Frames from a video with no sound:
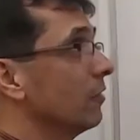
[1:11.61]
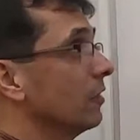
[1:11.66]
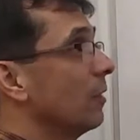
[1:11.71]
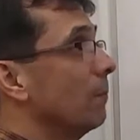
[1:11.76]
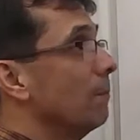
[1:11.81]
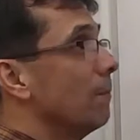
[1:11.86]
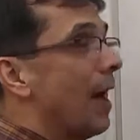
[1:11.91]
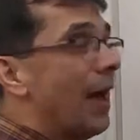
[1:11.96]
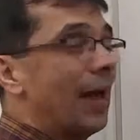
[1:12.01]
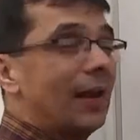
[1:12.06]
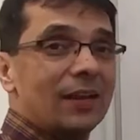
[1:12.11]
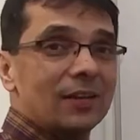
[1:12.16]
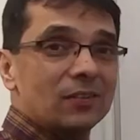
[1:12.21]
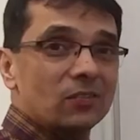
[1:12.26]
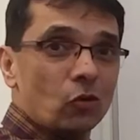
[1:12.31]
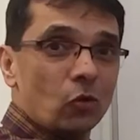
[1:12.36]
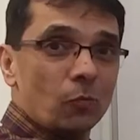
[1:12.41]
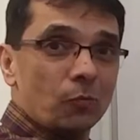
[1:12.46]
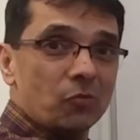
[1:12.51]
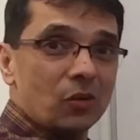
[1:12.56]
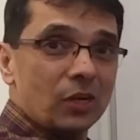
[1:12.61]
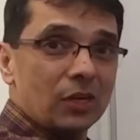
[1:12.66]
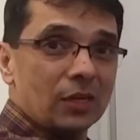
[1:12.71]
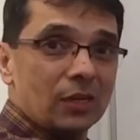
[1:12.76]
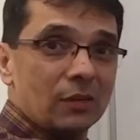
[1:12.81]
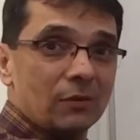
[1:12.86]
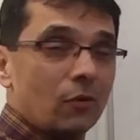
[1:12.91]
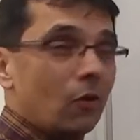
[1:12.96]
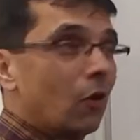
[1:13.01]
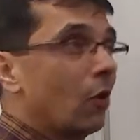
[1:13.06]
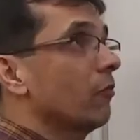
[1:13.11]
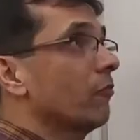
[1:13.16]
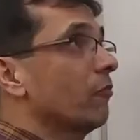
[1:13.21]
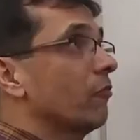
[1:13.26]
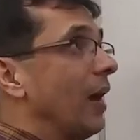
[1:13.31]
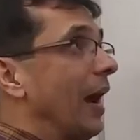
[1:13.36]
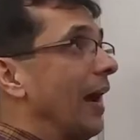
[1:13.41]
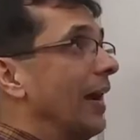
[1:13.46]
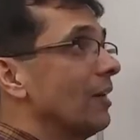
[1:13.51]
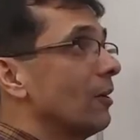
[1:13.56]
The man has an objective of
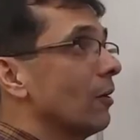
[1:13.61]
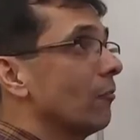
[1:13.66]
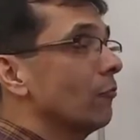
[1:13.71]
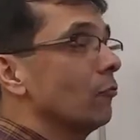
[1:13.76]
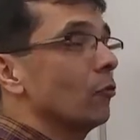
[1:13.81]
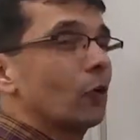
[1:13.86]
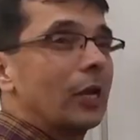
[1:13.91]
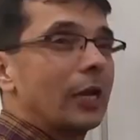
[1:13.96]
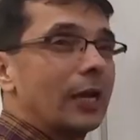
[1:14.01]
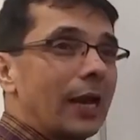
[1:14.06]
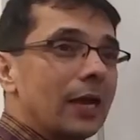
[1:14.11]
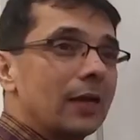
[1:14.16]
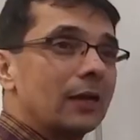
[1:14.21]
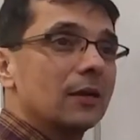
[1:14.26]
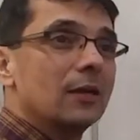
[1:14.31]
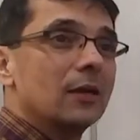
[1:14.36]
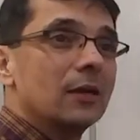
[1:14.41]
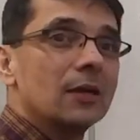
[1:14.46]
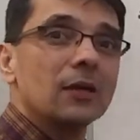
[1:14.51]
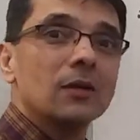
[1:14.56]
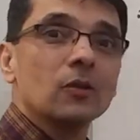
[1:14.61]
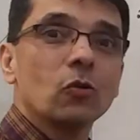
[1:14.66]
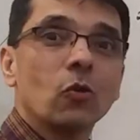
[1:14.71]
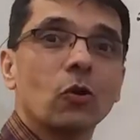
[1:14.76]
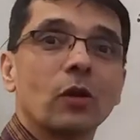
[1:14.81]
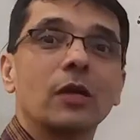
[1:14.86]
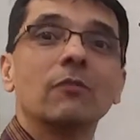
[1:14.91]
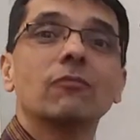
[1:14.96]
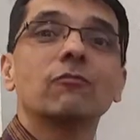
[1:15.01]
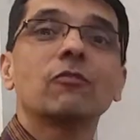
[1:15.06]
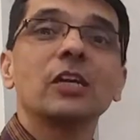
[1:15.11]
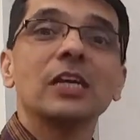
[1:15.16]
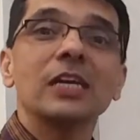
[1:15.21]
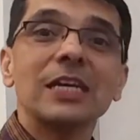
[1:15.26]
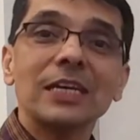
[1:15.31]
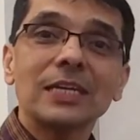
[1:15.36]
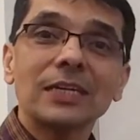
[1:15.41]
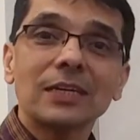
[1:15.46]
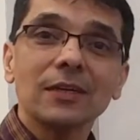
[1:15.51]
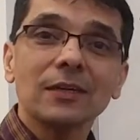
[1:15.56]
kind of looking at, you know, gifting
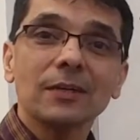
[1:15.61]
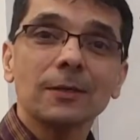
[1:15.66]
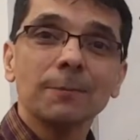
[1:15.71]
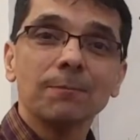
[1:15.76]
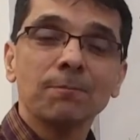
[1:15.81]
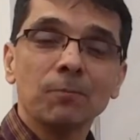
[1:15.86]
it